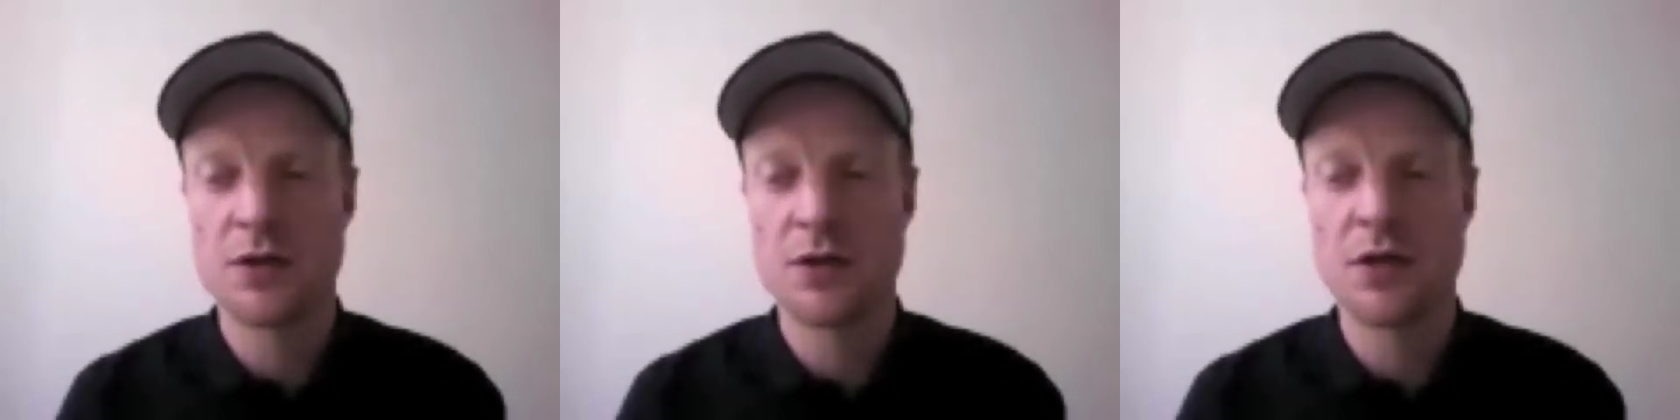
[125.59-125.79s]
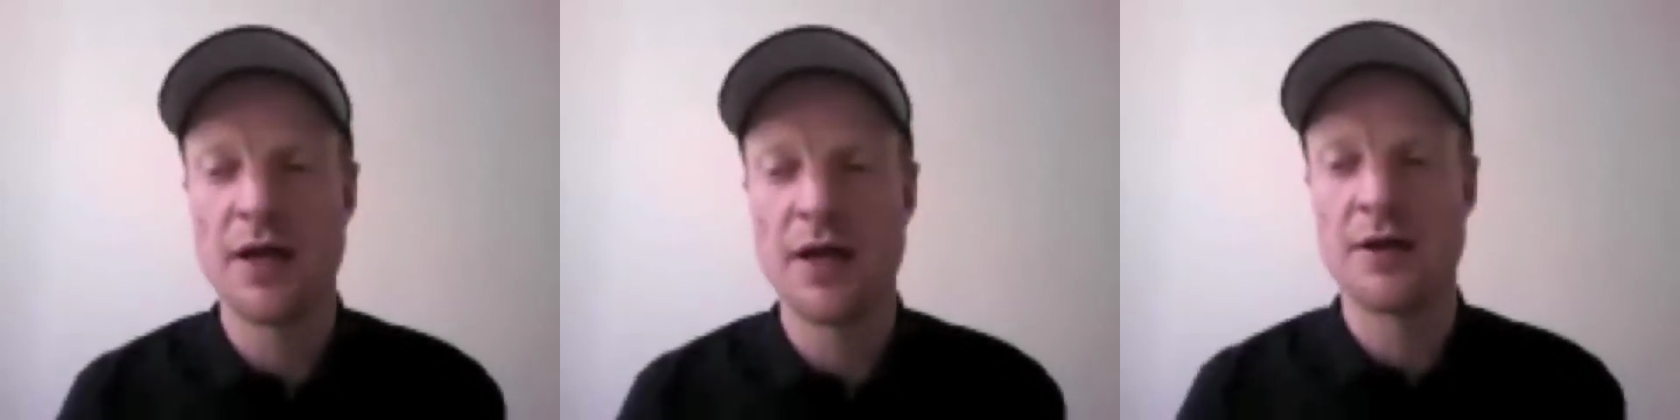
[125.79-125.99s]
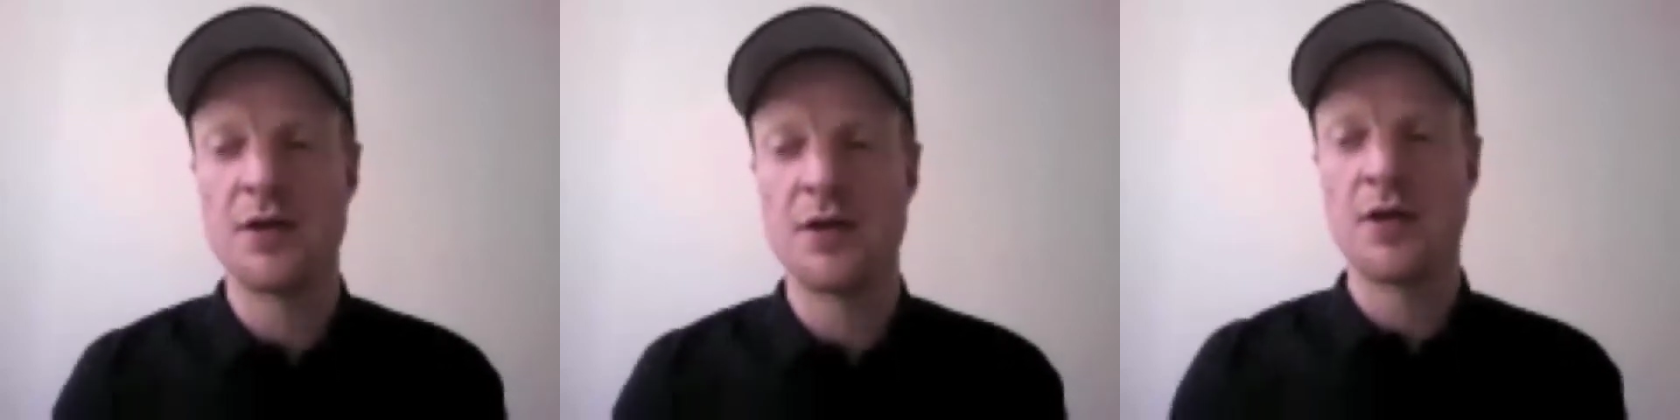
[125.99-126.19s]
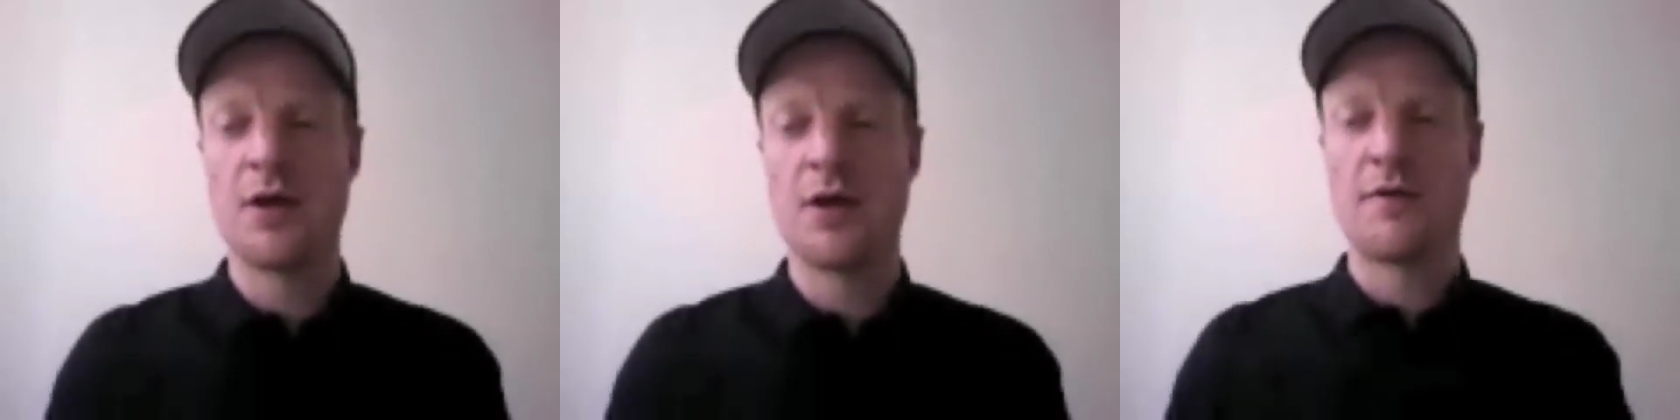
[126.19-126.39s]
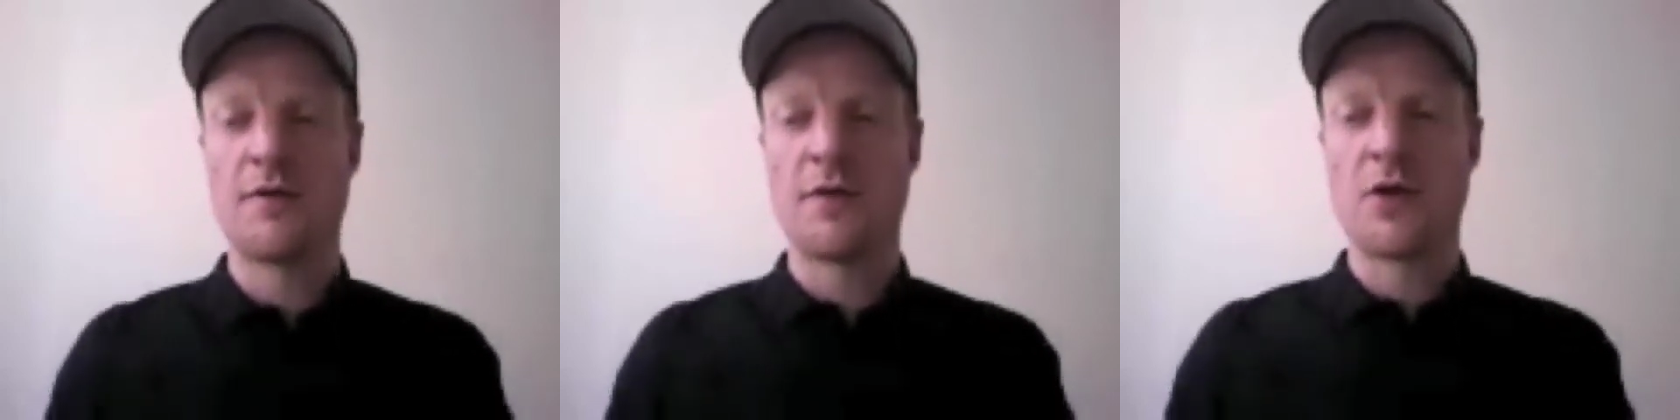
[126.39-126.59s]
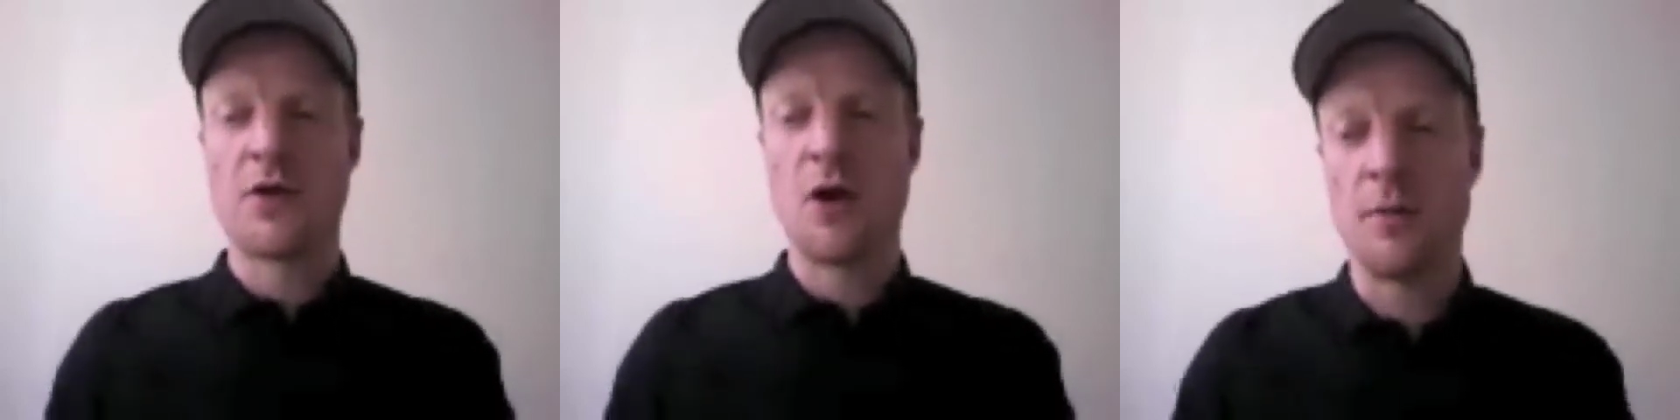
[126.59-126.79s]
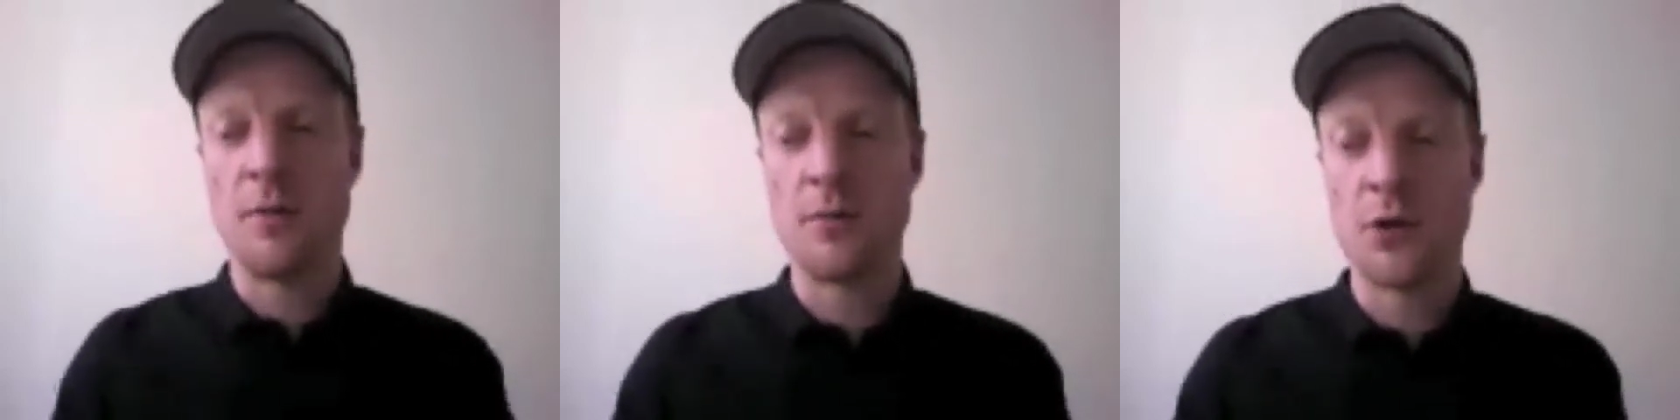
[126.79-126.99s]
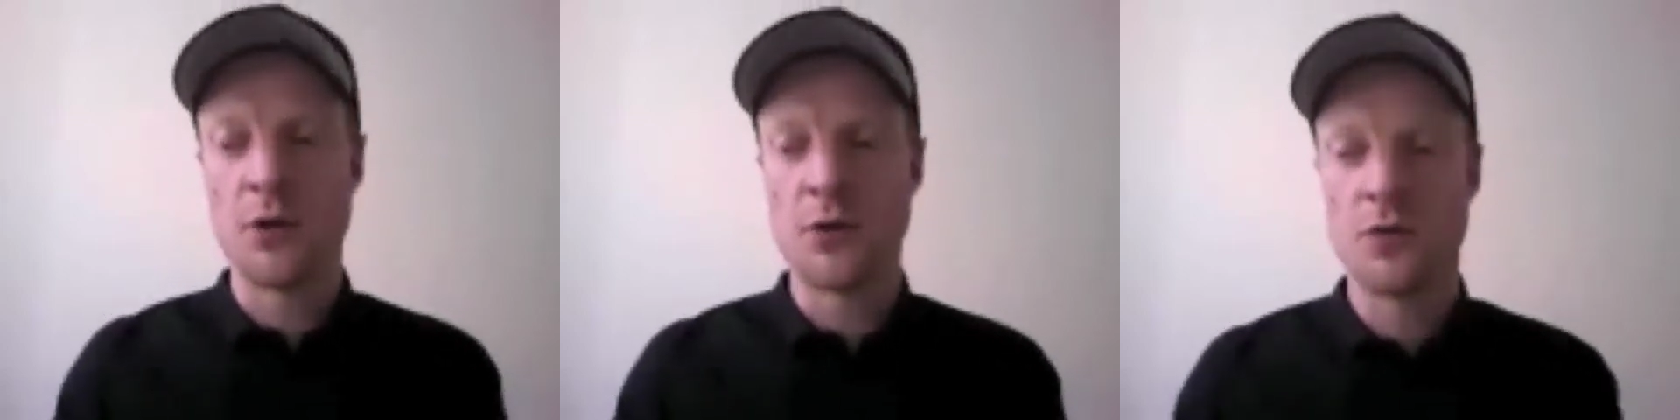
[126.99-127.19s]
the idea of a
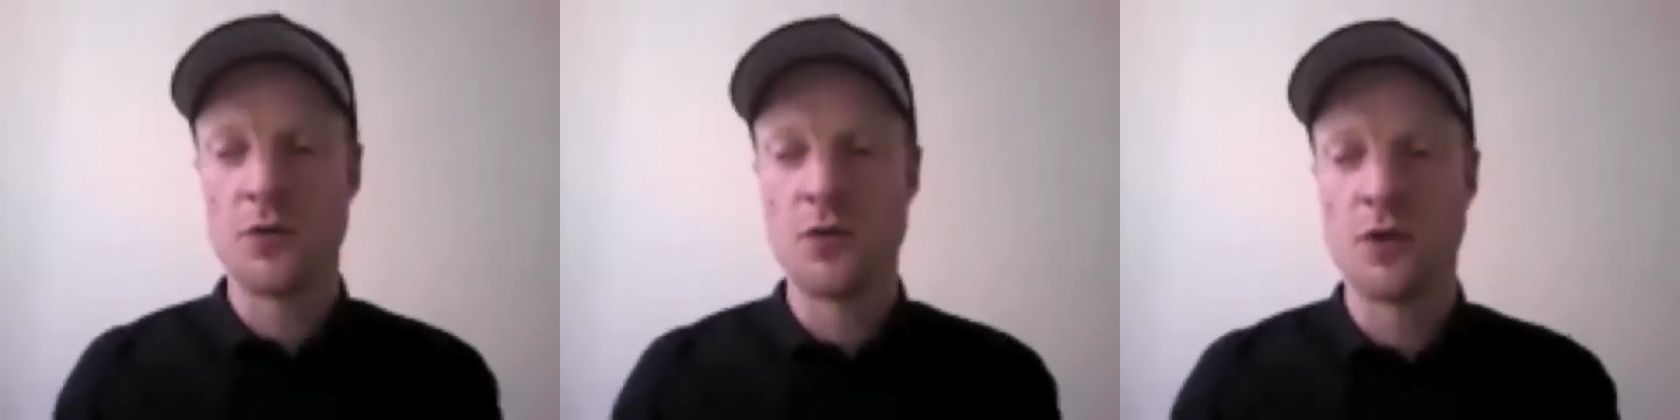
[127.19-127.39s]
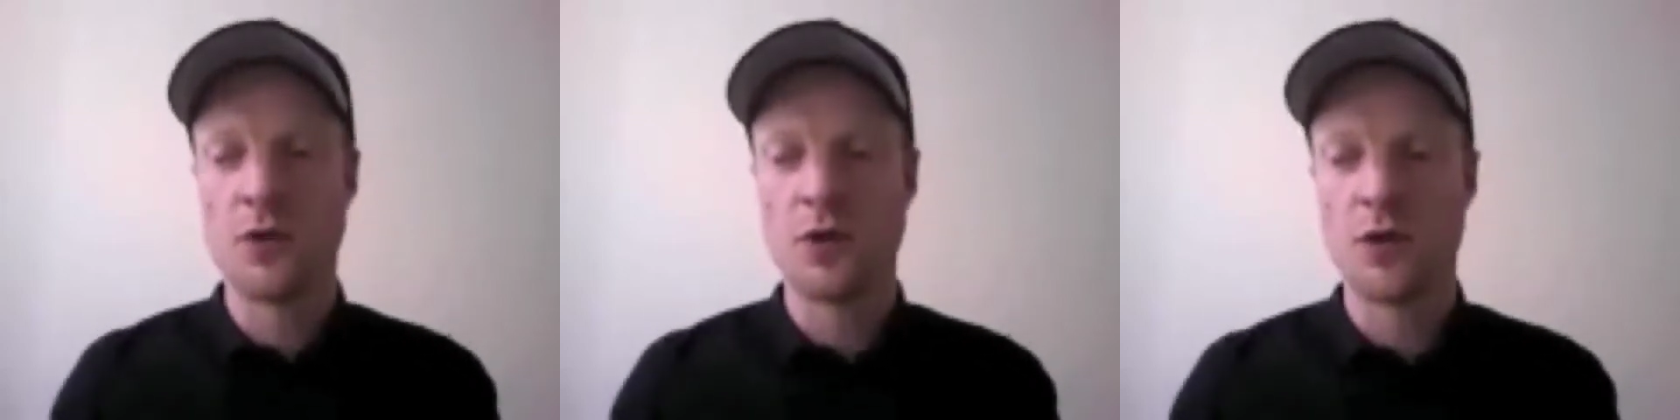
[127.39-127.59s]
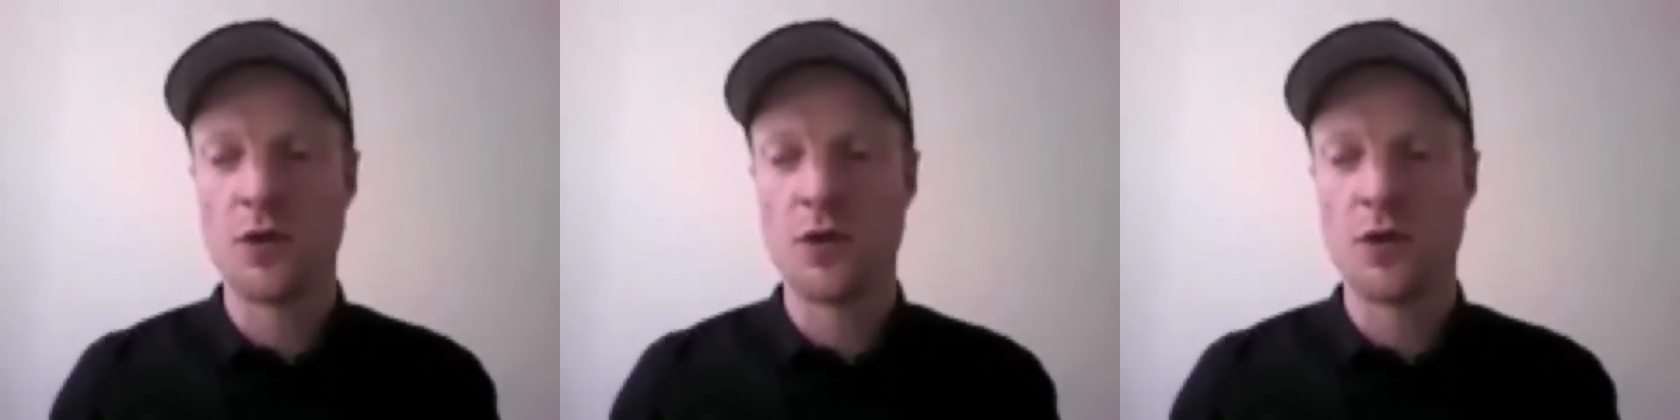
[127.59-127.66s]
commune,